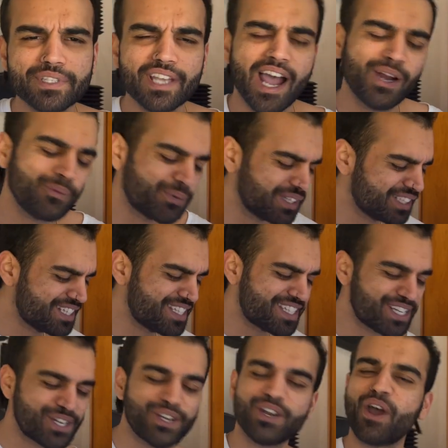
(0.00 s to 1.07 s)
I really
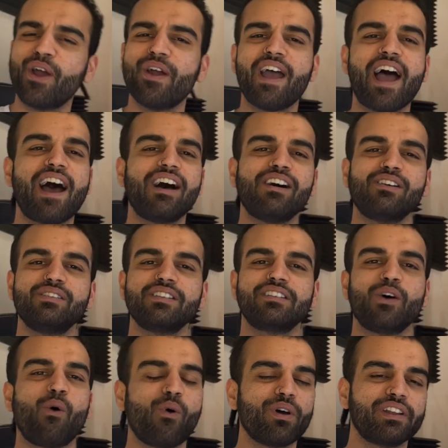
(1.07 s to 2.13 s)
didn't know how the
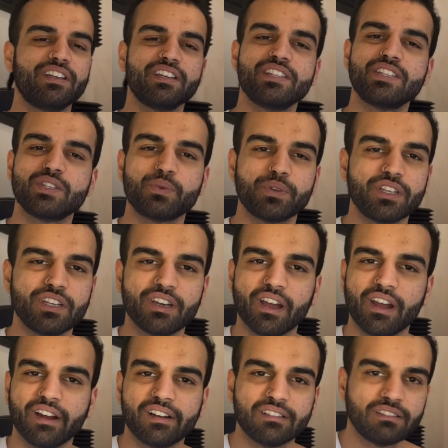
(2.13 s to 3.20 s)
audience would, you
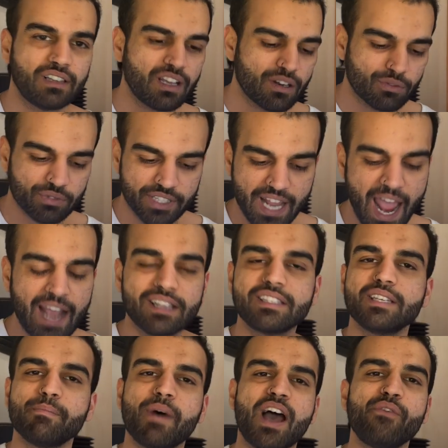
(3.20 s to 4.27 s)
know, react
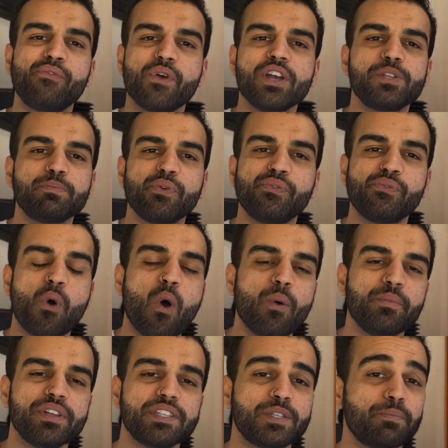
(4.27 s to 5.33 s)
to my first
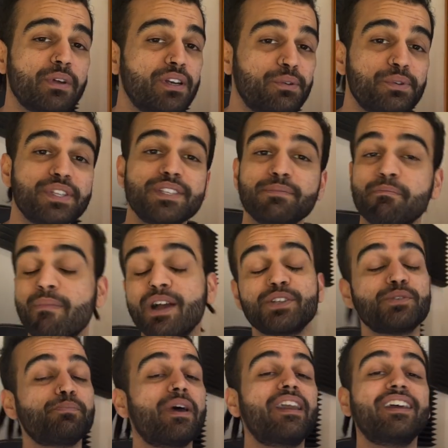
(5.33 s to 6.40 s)
performance, but it was
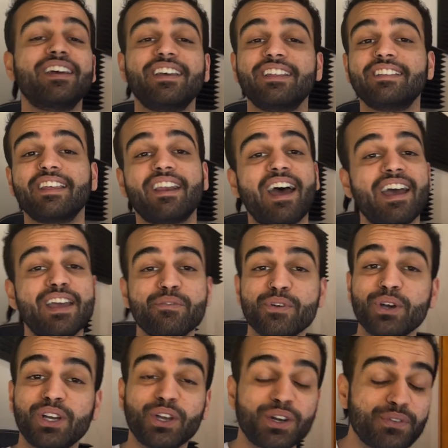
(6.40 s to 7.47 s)
much better than I ever
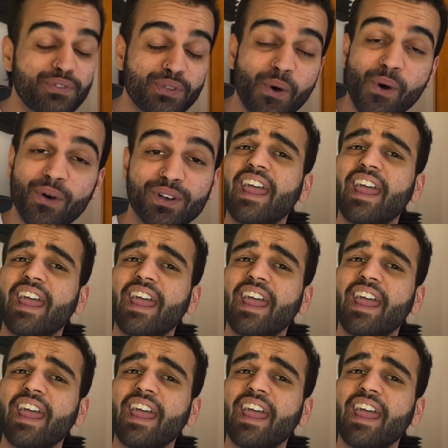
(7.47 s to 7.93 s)
could have thought.